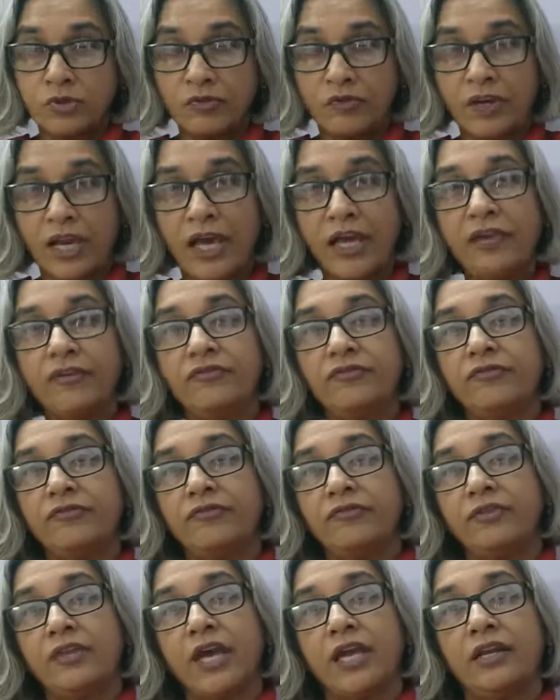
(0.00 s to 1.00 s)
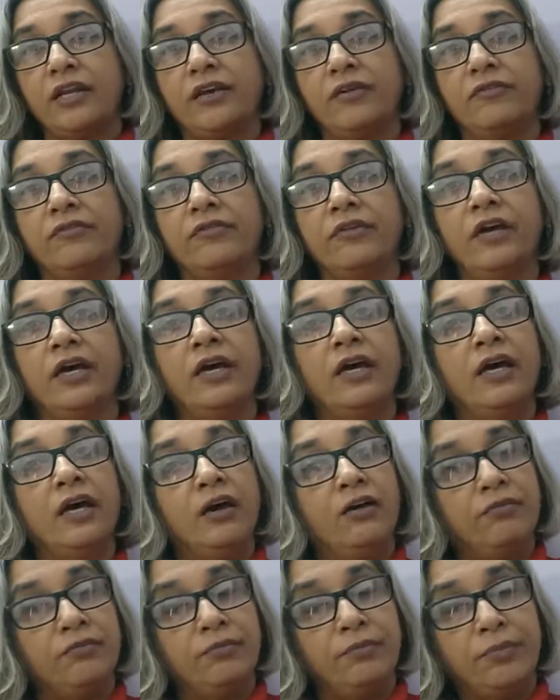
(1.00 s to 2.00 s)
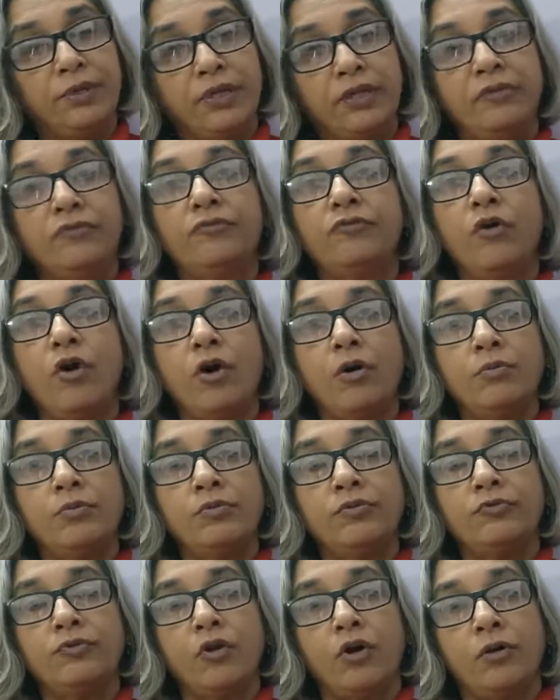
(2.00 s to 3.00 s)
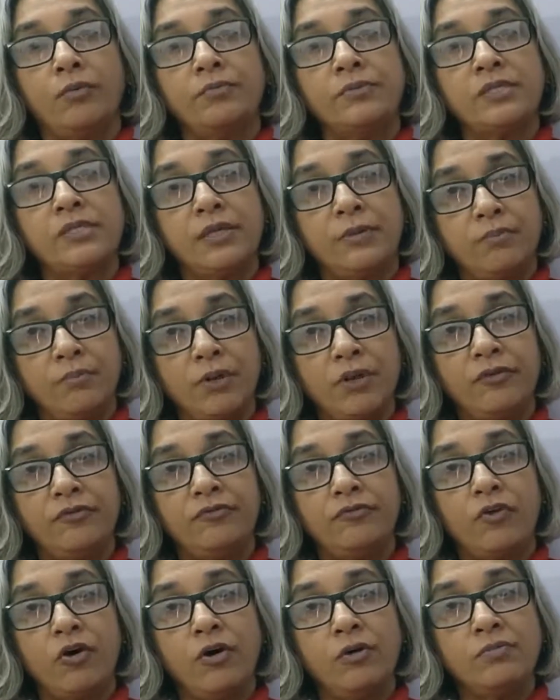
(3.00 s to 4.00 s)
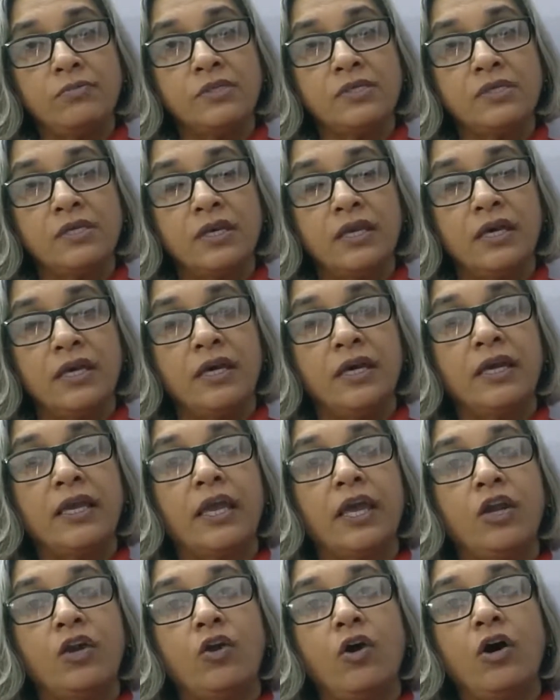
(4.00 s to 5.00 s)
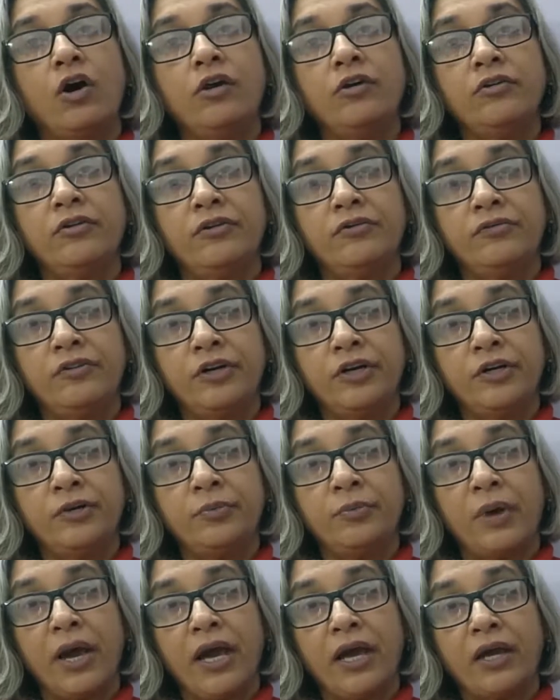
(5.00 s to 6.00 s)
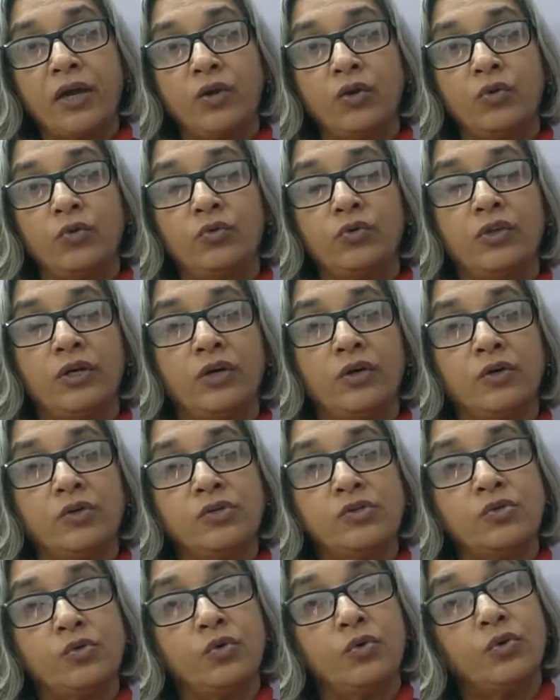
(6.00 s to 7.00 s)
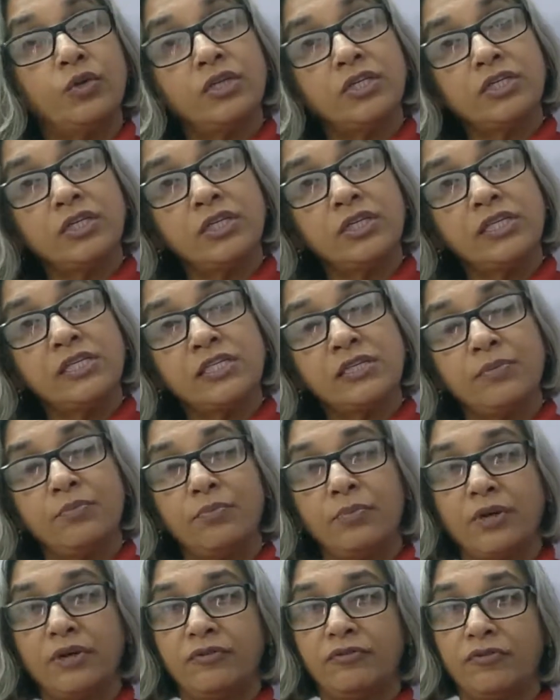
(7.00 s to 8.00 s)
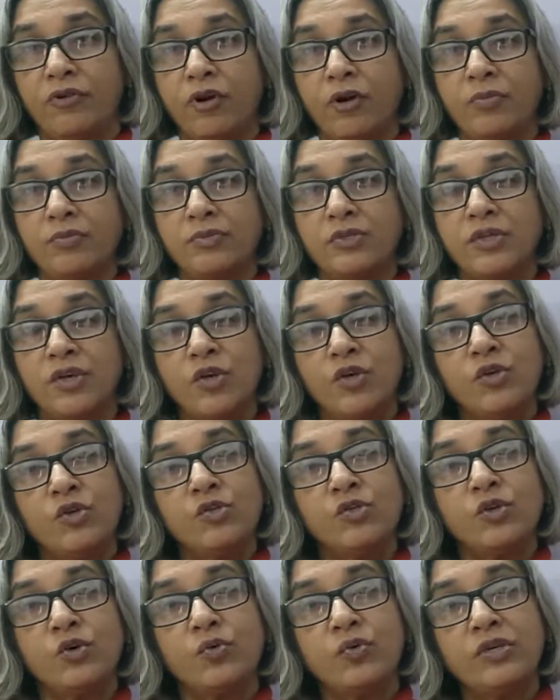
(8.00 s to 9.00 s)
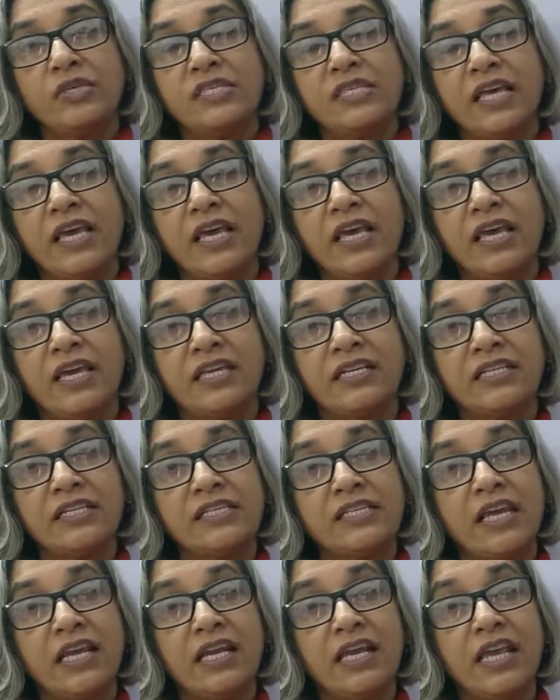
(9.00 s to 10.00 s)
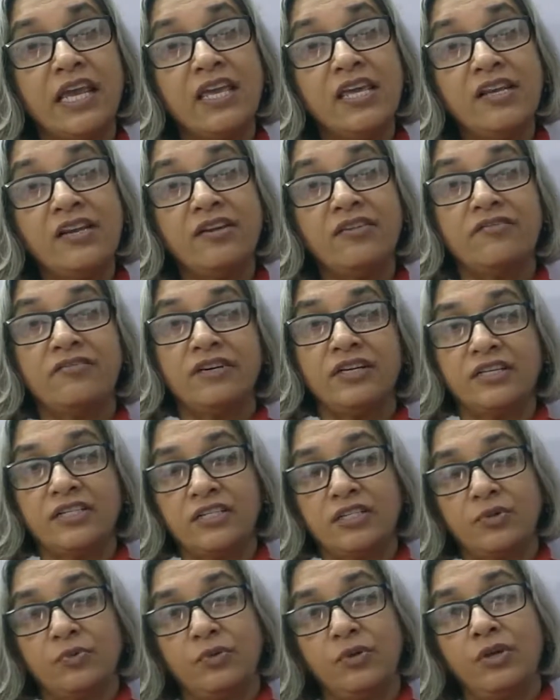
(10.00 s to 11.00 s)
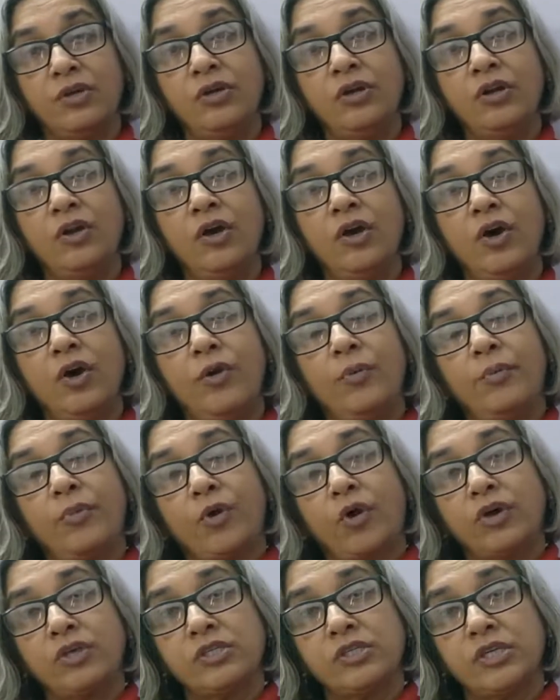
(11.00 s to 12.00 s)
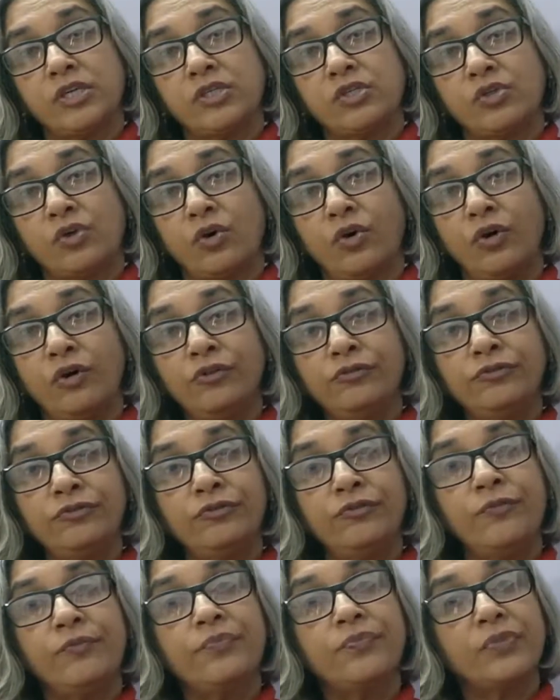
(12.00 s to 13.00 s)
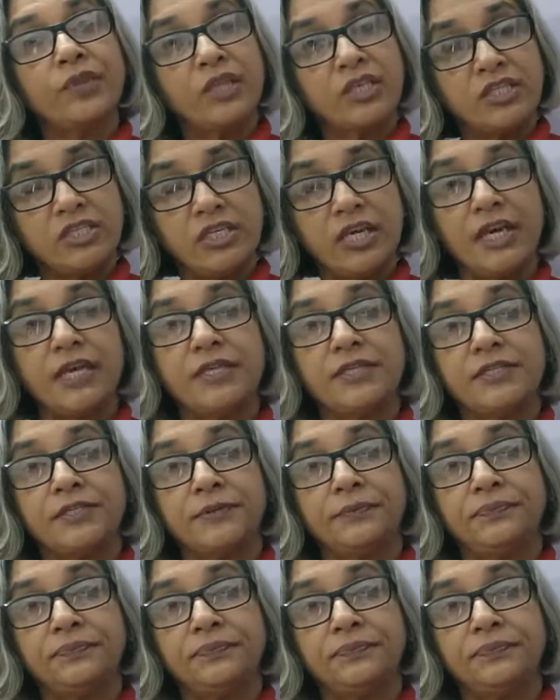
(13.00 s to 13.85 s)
of life that have been formed from simpler forms cannot revert back to those original simpler forms. So we say it is an irreversible process of change.